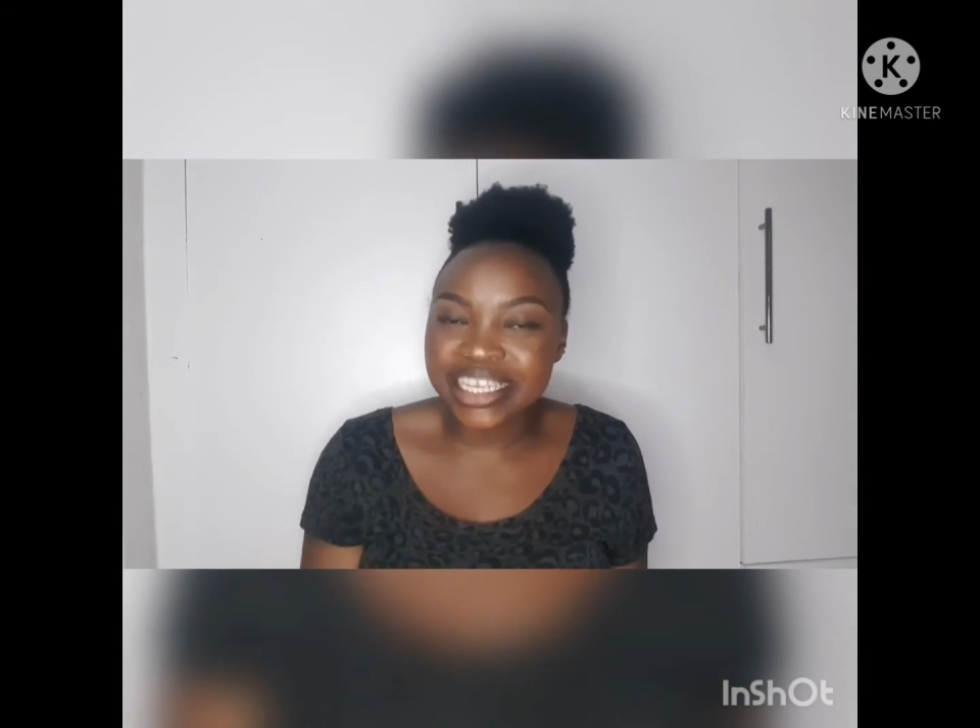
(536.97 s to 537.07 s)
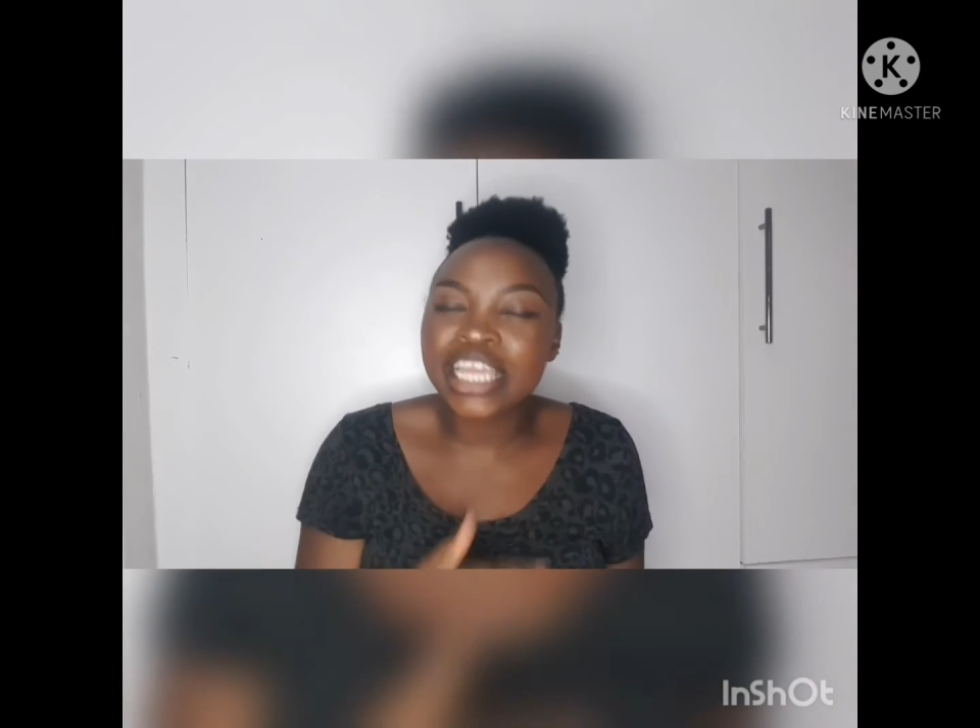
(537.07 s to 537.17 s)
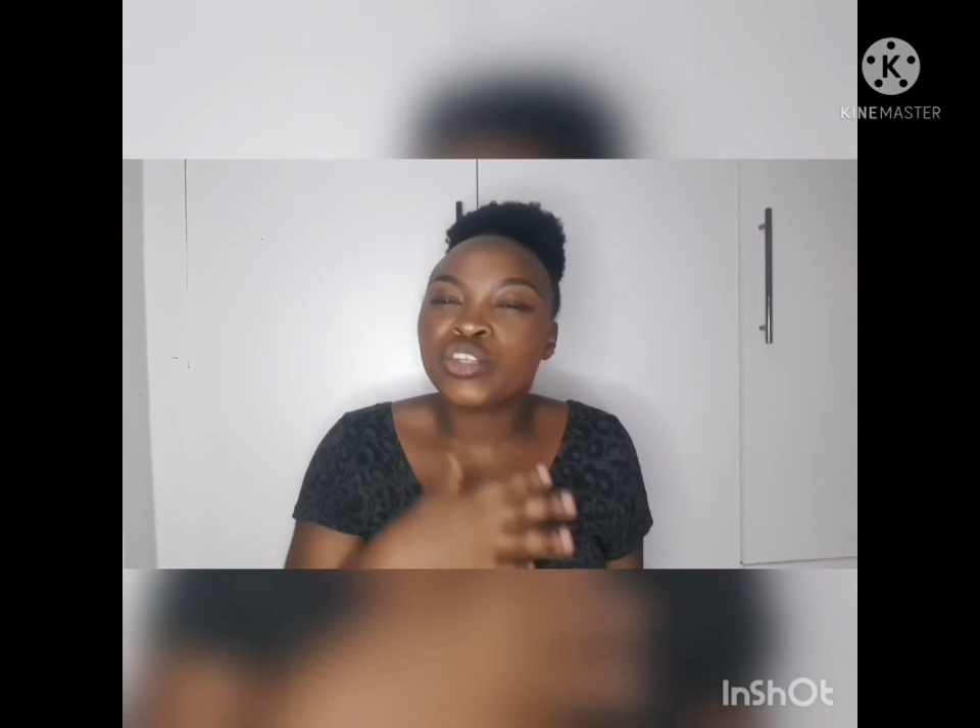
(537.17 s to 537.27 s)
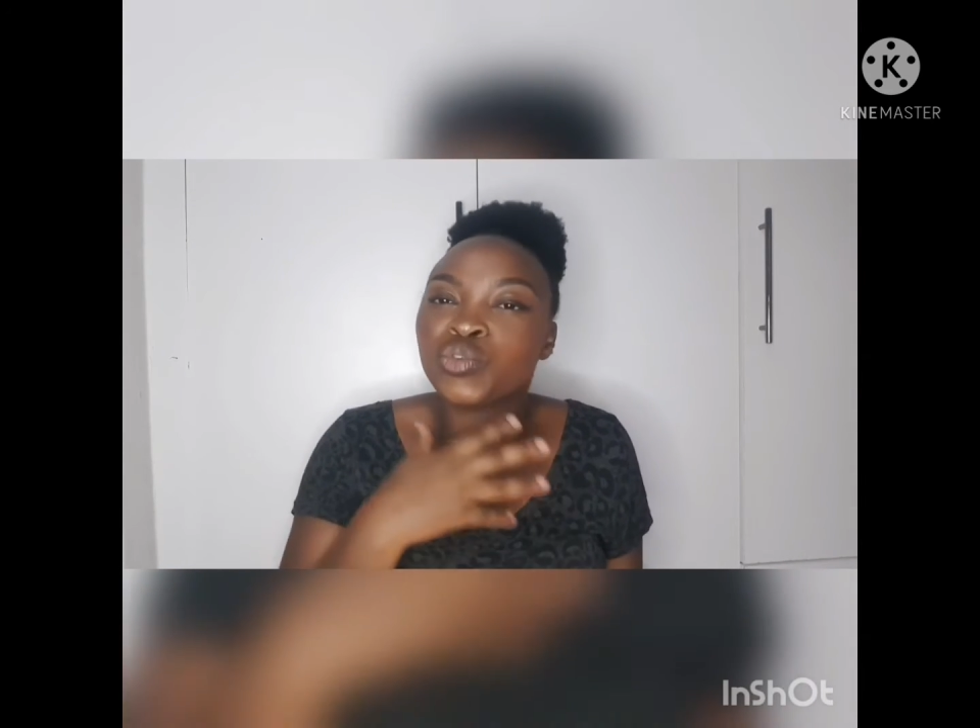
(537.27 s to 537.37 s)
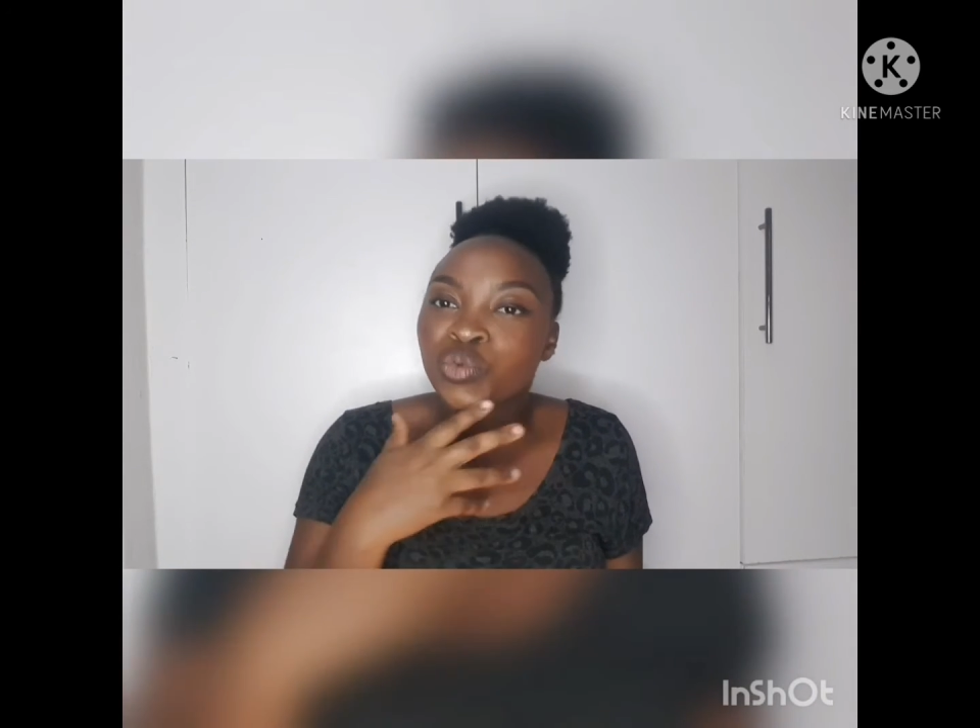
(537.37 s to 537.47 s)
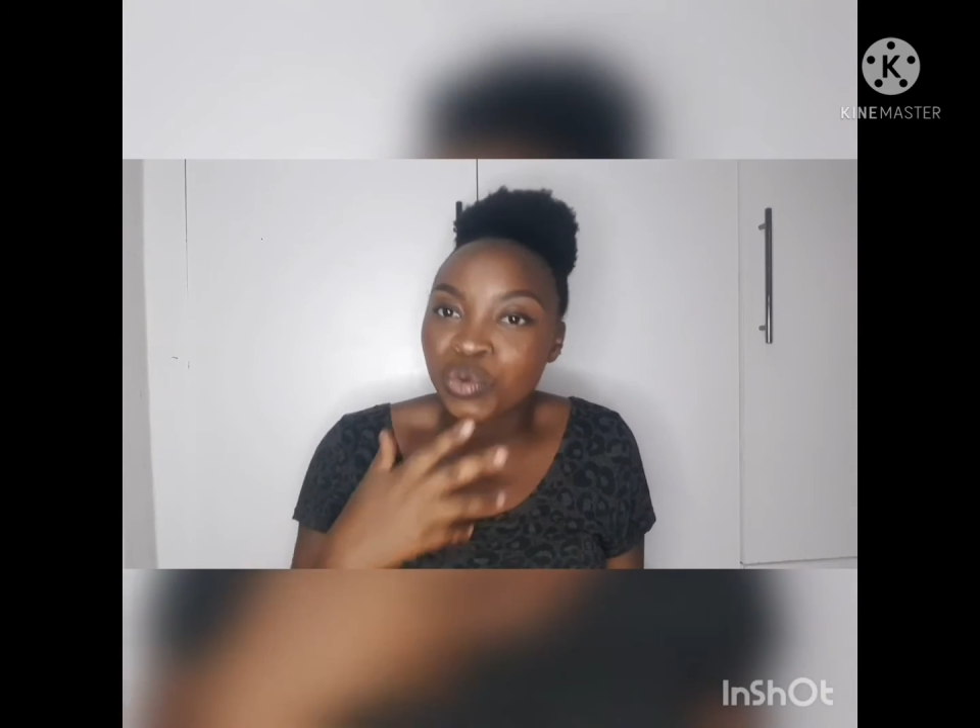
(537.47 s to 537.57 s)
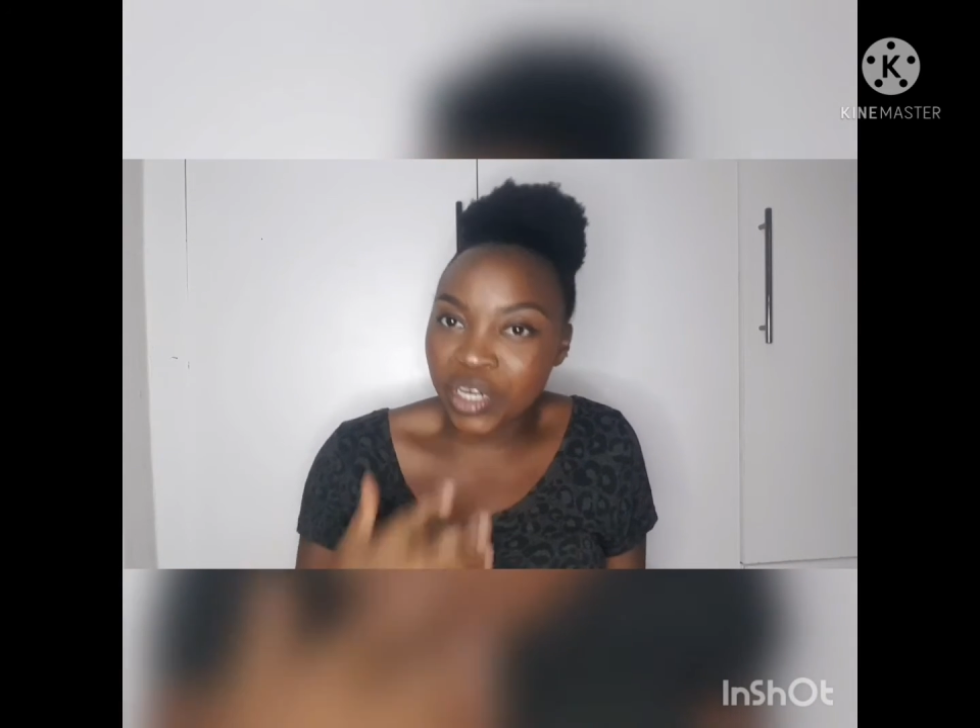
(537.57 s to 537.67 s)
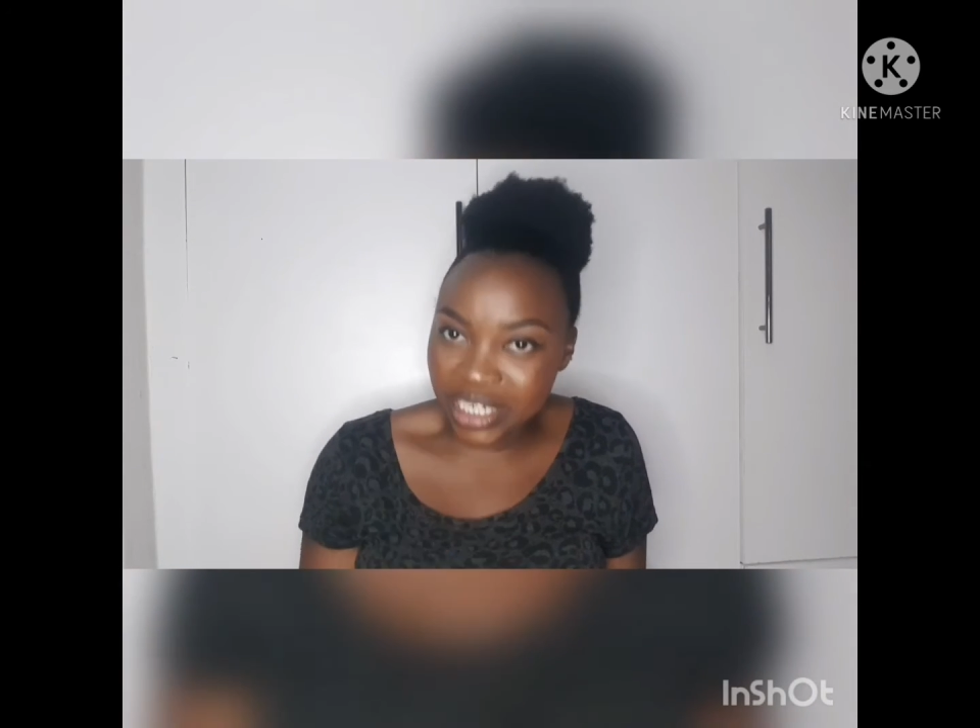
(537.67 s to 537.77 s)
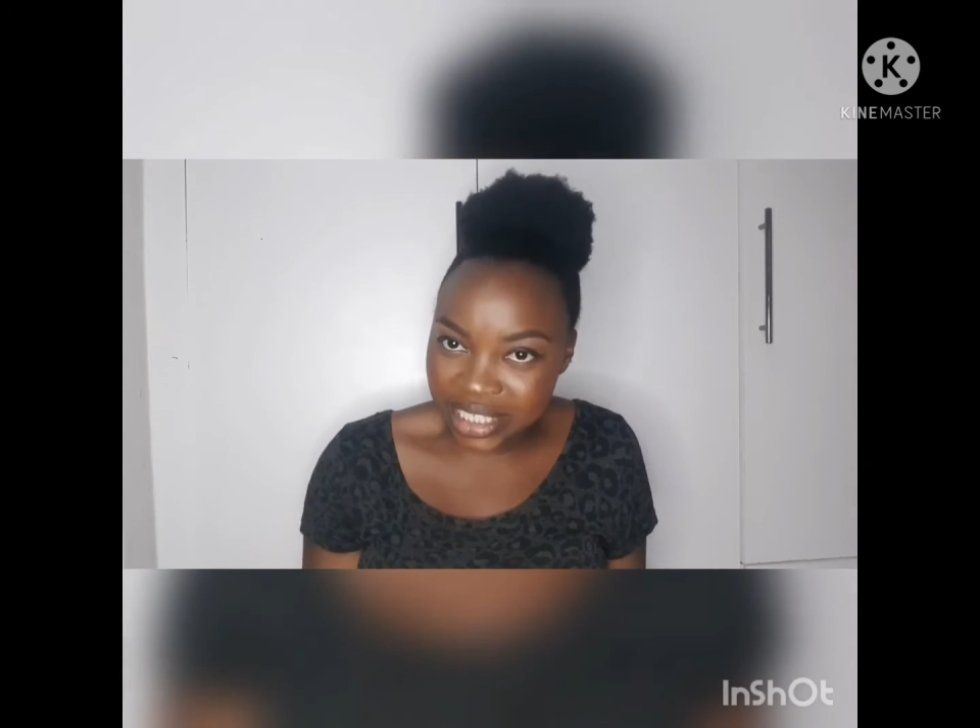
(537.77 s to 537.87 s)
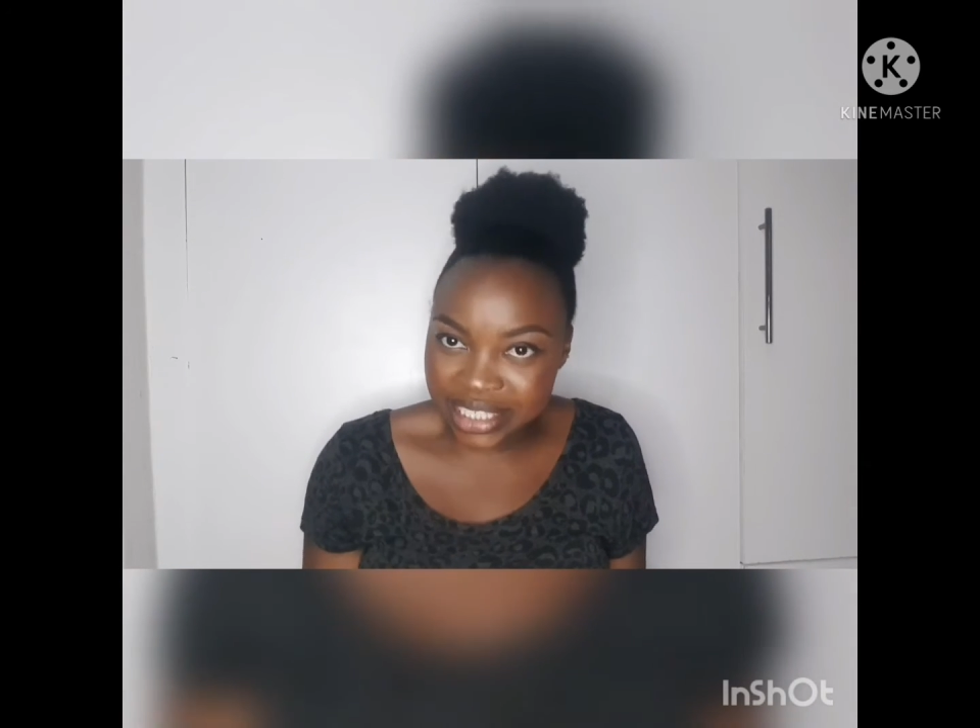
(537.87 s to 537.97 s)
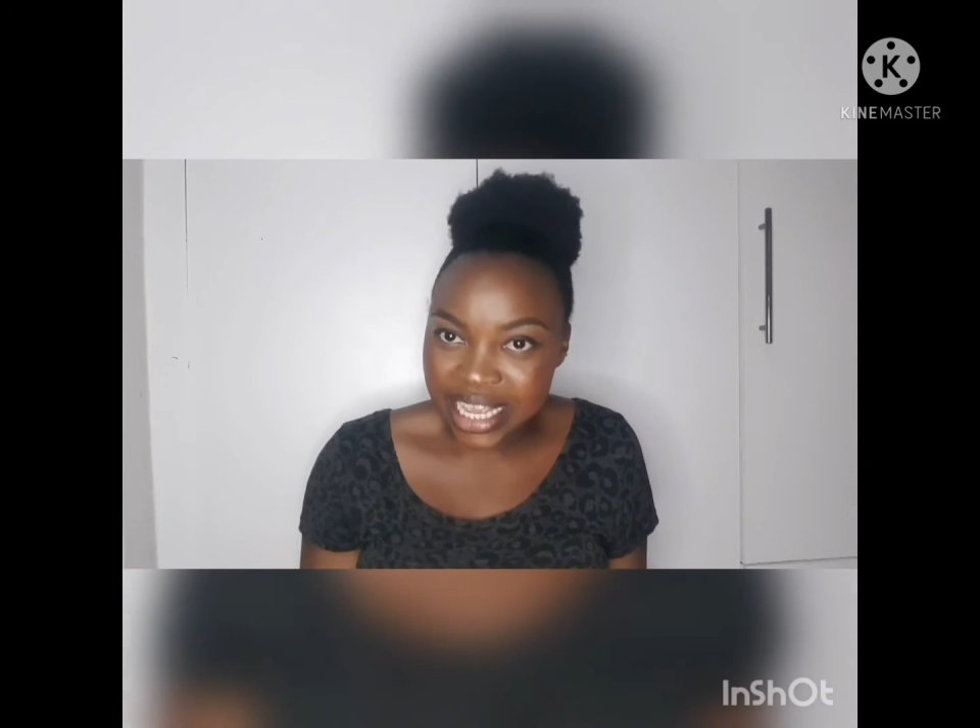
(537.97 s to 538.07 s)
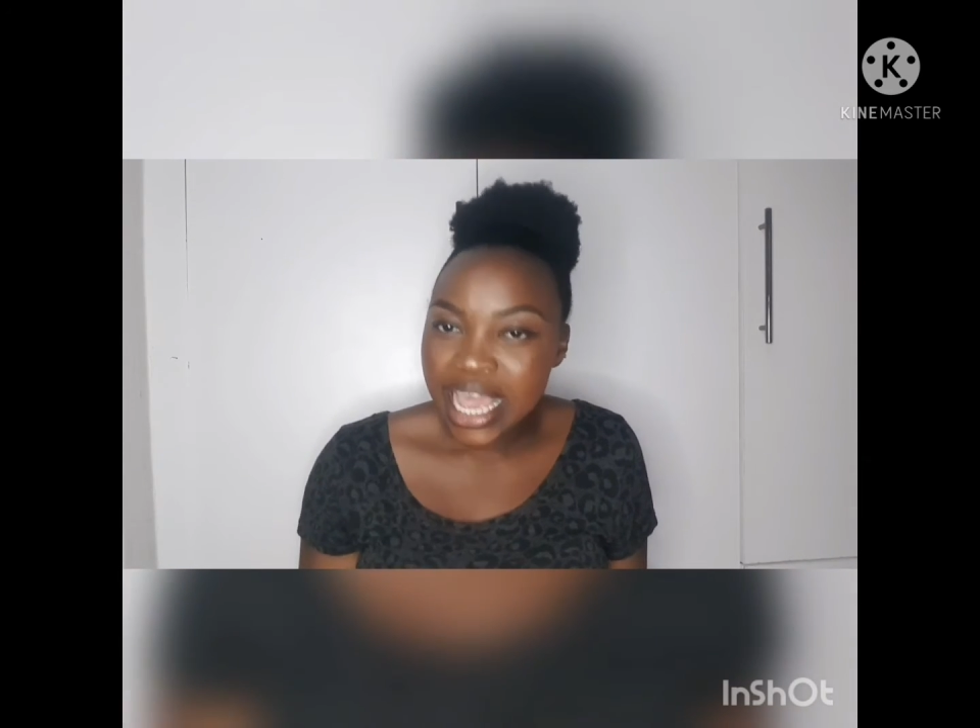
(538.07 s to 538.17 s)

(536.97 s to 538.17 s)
It works.